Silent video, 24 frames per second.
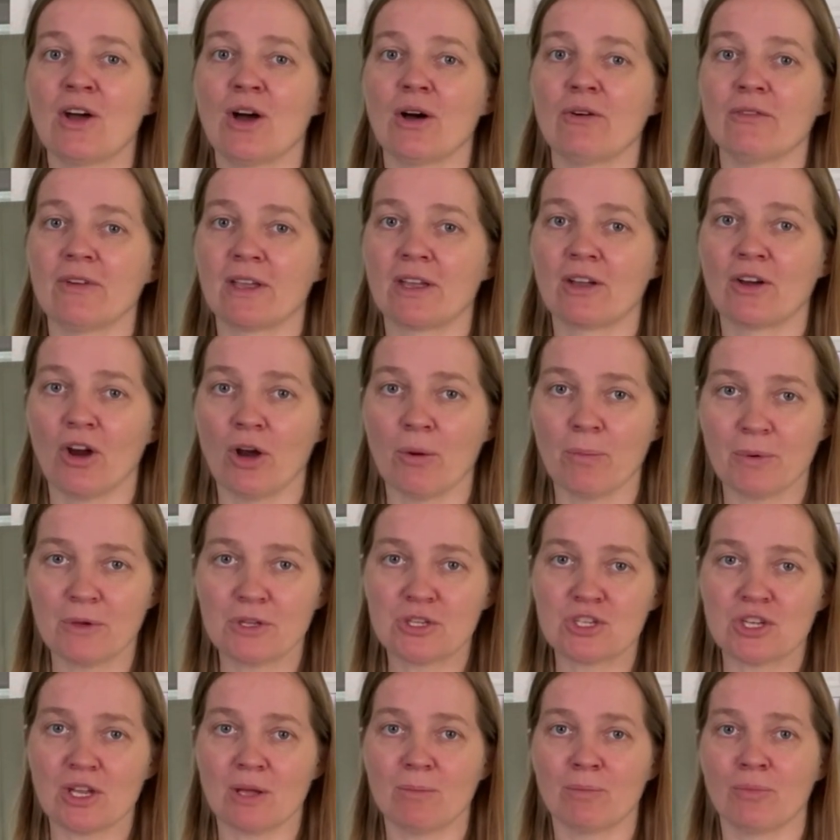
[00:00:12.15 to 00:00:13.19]
of a
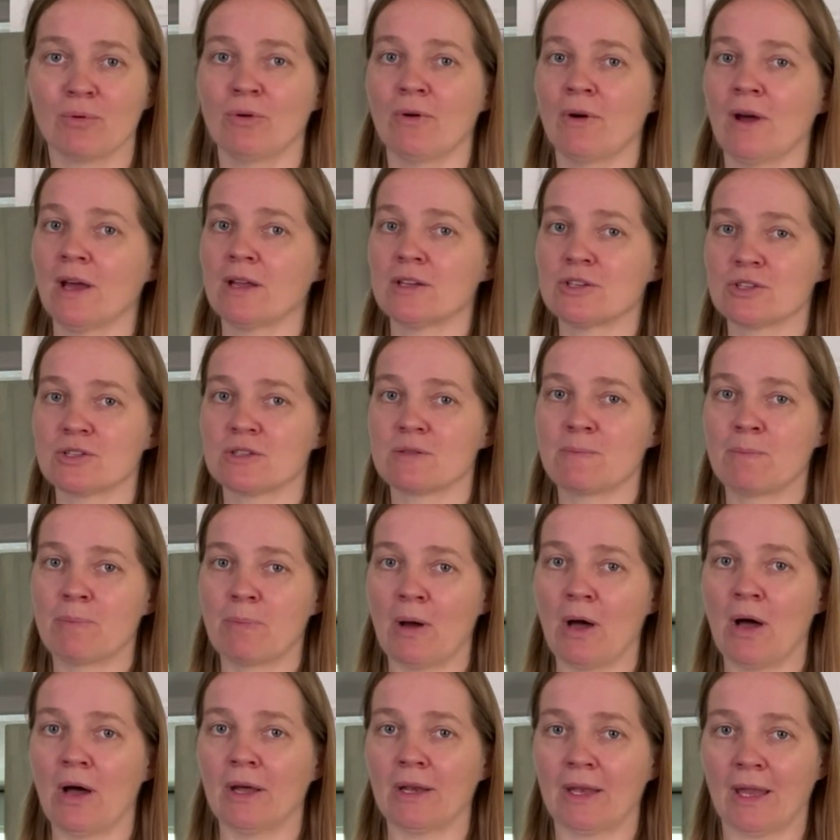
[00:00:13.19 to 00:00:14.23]
carpet shampoo I just
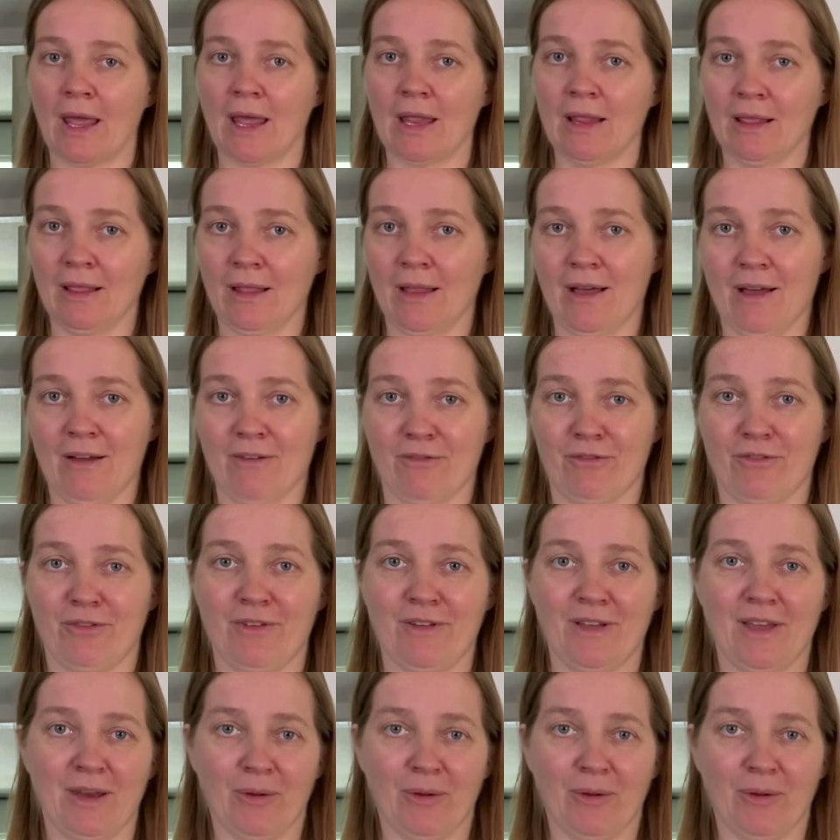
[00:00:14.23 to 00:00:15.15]
bought and love.